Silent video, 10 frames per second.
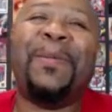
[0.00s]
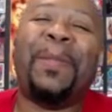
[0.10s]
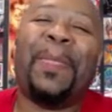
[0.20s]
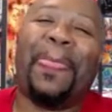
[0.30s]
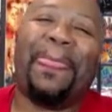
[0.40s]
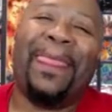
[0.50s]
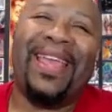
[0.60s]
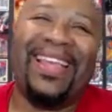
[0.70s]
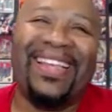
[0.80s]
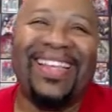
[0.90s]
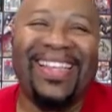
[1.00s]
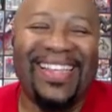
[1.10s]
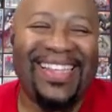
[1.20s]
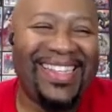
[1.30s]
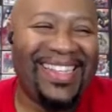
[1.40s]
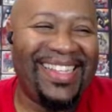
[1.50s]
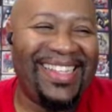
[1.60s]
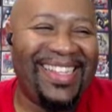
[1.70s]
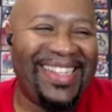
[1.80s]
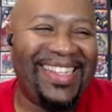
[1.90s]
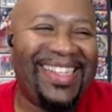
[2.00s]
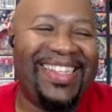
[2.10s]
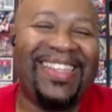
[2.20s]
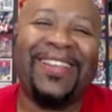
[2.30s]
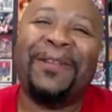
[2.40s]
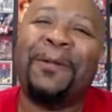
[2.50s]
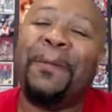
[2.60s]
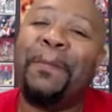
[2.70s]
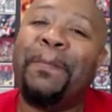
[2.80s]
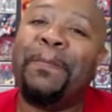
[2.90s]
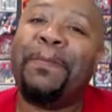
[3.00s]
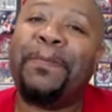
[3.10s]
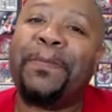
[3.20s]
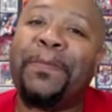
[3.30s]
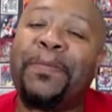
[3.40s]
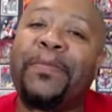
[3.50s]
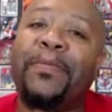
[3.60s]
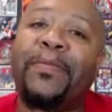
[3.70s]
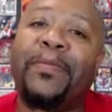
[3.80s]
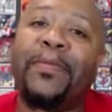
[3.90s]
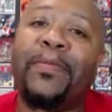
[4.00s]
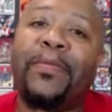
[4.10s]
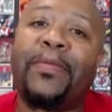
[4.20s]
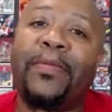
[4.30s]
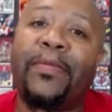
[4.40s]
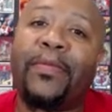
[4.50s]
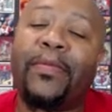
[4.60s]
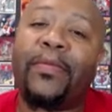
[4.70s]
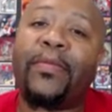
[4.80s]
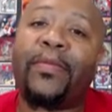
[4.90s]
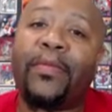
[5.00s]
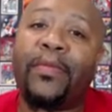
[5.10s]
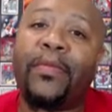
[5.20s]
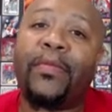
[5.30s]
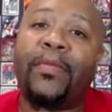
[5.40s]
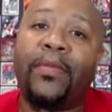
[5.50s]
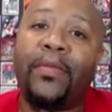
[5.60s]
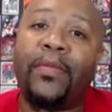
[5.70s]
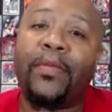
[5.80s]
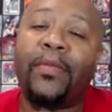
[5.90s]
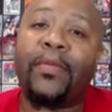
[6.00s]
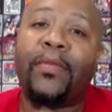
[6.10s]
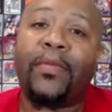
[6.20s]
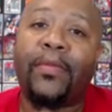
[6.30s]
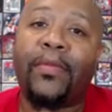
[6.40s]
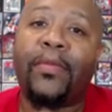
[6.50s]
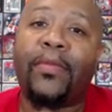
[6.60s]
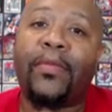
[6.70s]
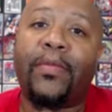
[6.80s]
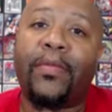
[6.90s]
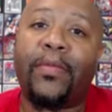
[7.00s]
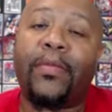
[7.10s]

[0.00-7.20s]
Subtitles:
(not speaking)